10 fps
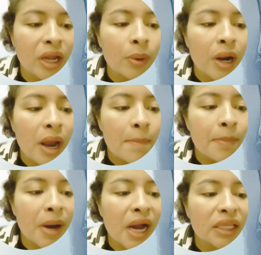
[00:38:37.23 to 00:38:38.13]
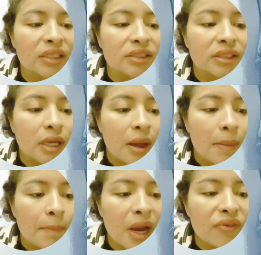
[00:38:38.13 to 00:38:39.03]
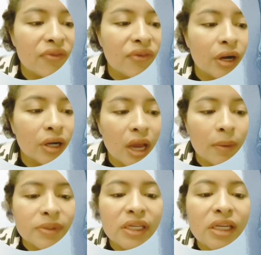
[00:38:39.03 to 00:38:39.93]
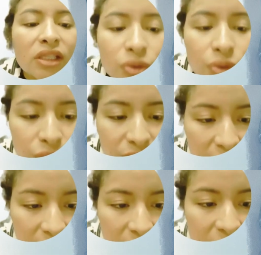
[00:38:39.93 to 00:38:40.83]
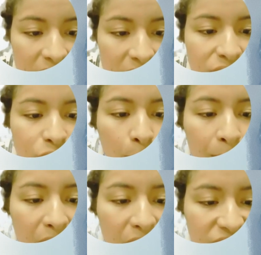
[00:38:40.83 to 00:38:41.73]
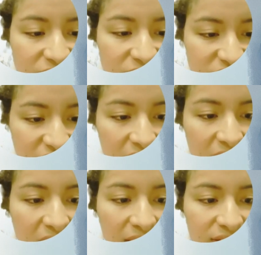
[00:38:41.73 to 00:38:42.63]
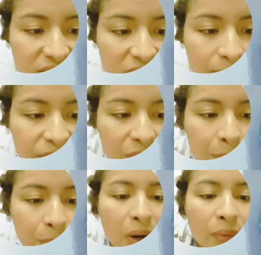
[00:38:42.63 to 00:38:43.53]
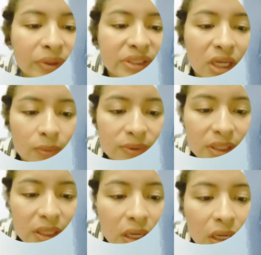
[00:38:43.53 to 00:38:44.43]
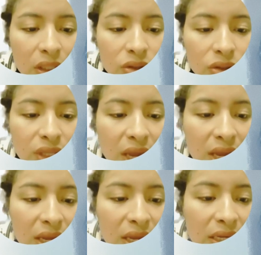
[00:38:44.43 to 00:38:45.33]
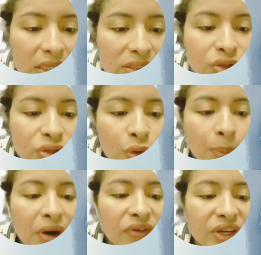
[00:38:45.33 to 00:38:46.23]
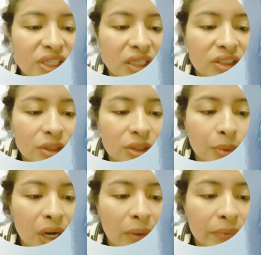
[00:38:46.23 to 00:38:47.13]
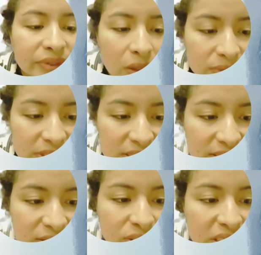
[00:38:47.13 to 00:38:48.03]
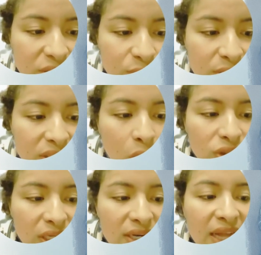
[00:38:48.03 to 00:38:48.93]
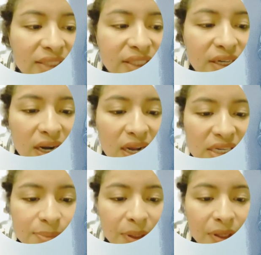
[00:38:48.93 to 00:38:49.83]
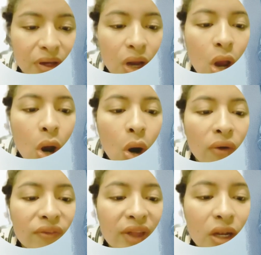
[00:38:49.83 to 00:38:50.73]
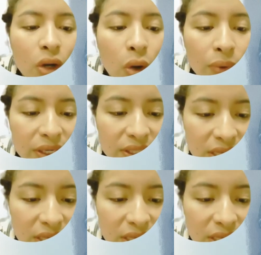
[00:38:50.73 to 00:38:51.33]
bites bifurcates into the superficial and deep fibular nerves. The superficial tubular nerve is situated on the lateral aspect of the lower leg,